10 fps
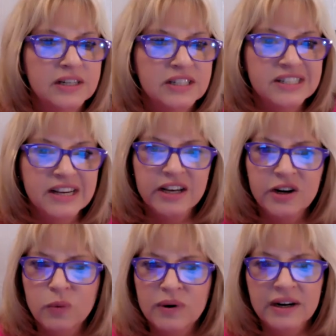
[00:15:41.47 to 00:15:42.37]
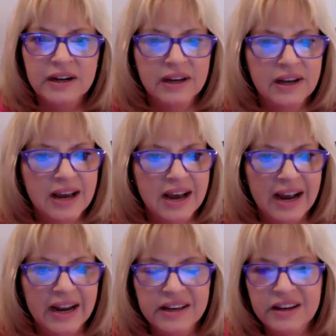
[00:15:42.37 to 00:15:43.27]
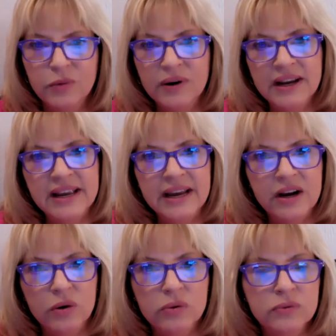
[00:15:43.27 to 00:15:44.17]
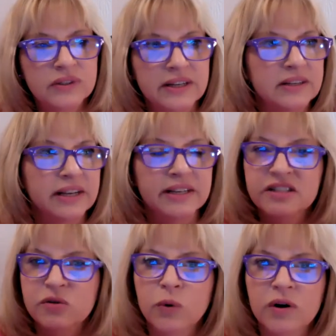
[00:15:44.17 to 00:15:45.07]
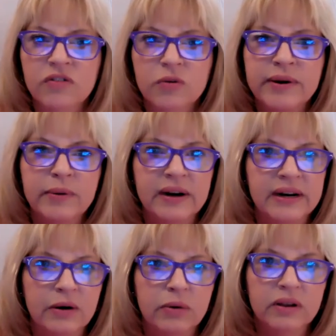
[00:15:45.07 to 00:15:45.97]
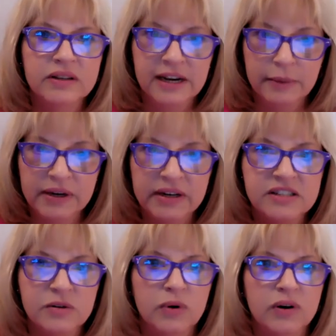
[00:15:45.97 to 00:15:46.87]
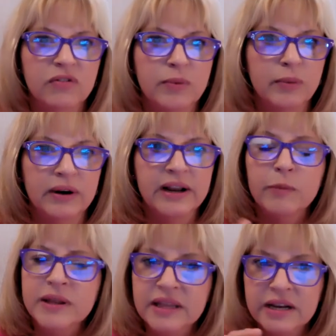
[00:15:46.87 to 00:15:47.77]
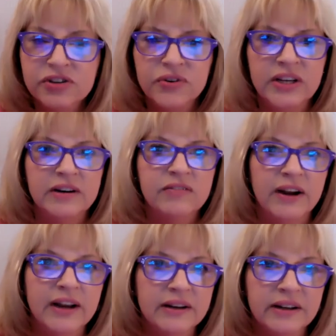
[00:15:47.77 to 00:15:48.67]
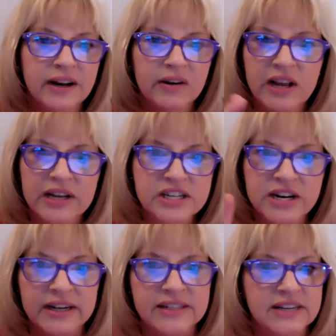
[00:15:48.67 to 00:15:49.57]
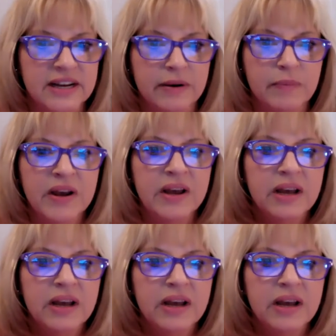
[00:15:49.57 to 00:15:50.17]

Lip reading: Just say, you know what, I can't go. That doesn't work for me right now, or the timing doesn't work for me right now. But thanks for the invite, and I'll catch you next time.